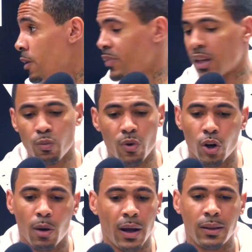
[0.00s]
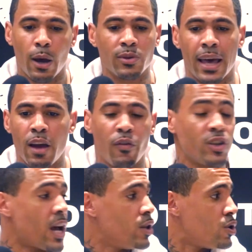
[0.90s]
Then on a Monday, I was like,
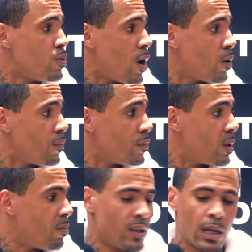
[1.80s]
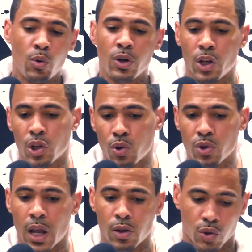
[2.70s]
everything's going too well. Monday morning, your
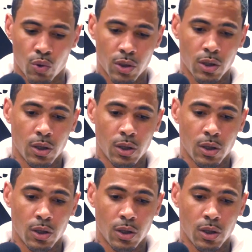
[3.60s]
tour's cancelled.